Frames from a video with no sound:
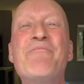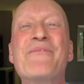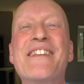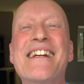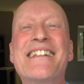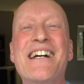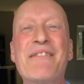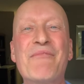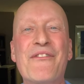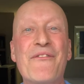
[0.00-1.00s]

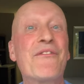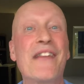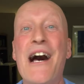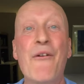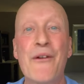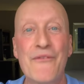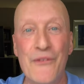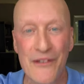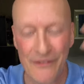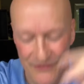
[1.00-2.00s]
Daytime flower
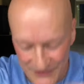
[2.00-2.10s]
full of